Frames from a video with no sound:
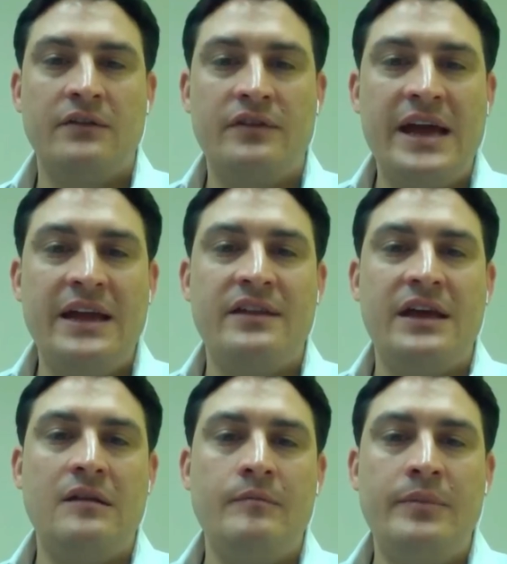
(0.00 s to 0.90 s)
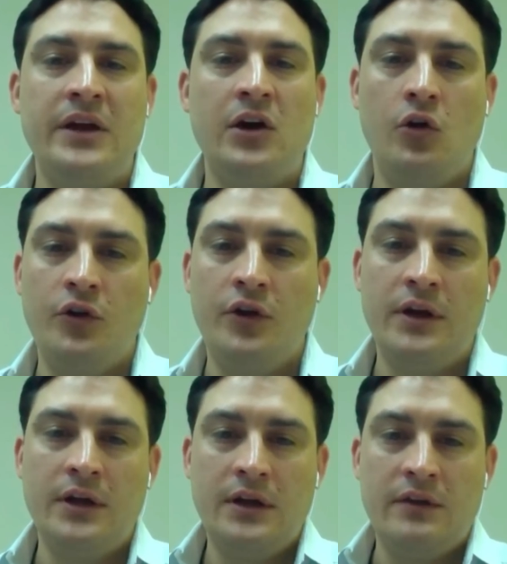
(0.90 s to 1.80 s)
they then build
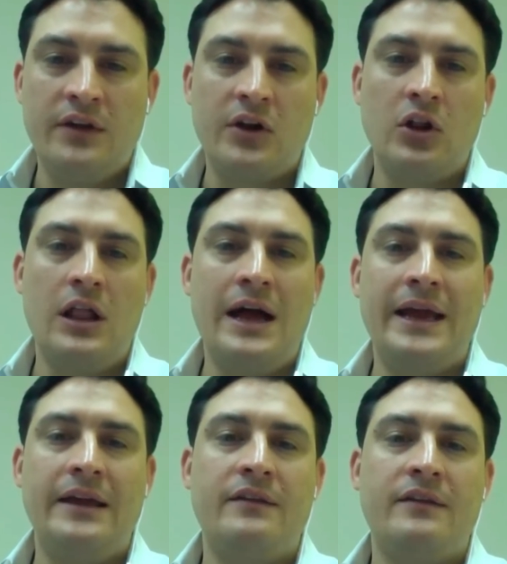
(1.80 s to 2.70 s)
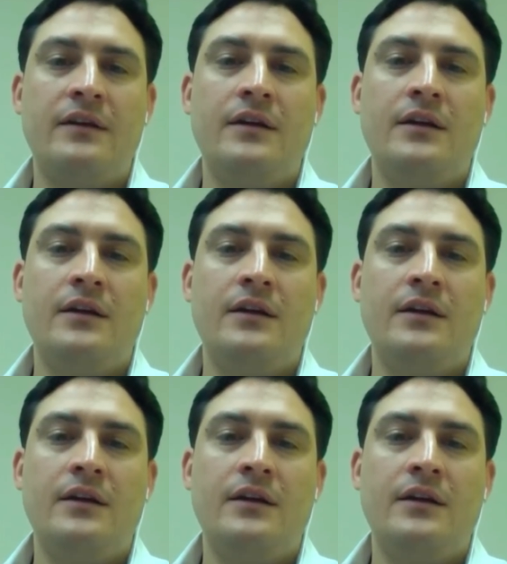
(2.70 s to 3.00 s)
the client